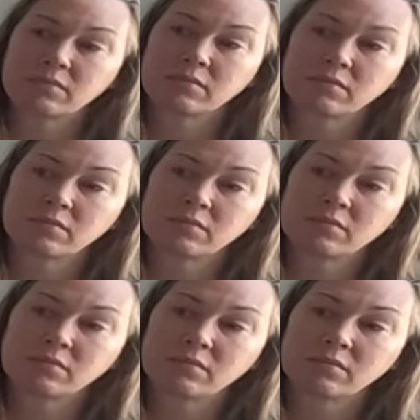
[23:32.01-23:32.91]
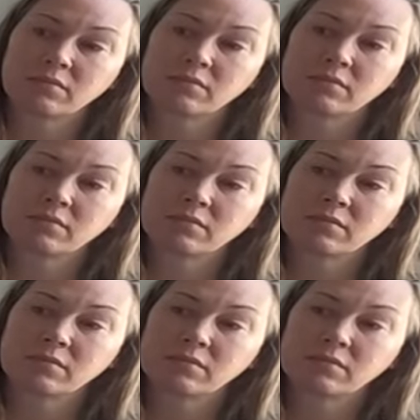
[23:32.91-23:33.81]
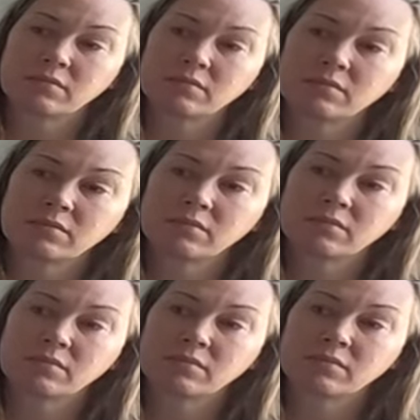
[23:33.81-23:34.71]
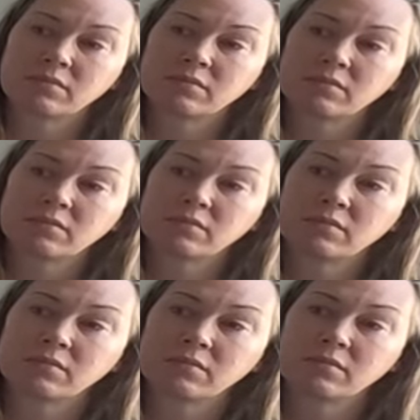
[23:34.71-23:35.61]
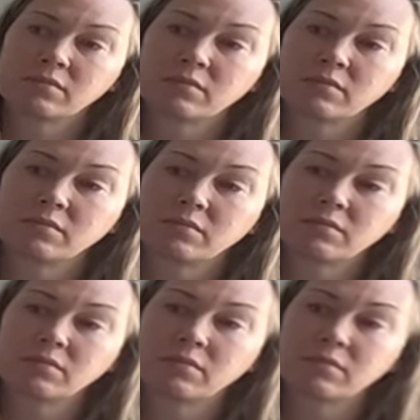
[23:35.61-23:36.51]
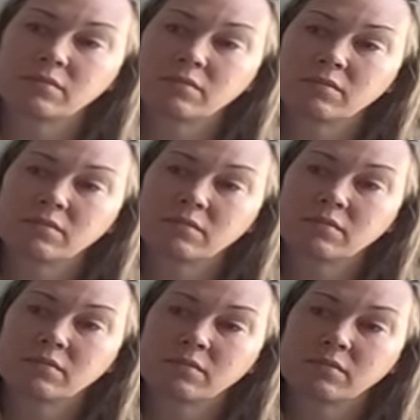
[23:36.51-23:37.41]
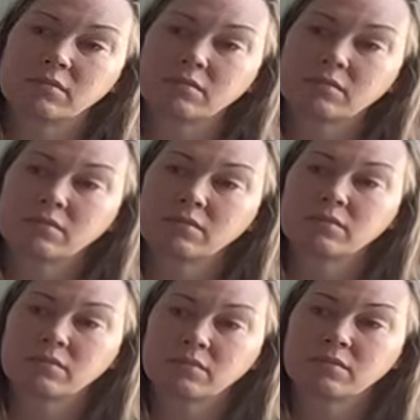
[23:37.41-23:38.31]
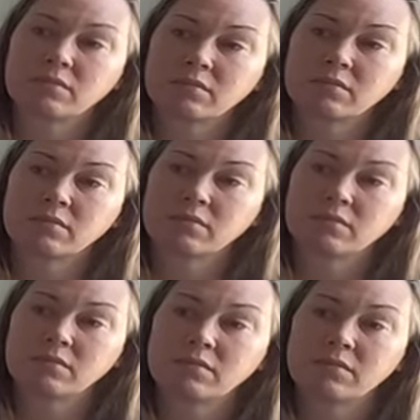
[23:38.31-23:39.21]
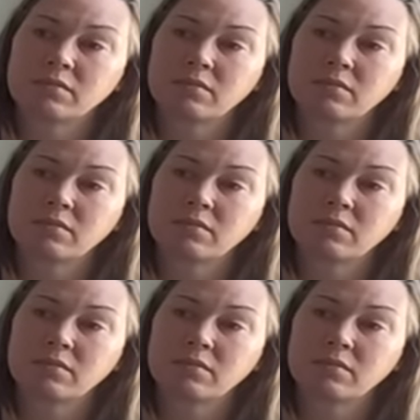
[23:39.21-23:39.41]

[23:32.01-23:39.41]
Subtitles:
The person shown says nothing.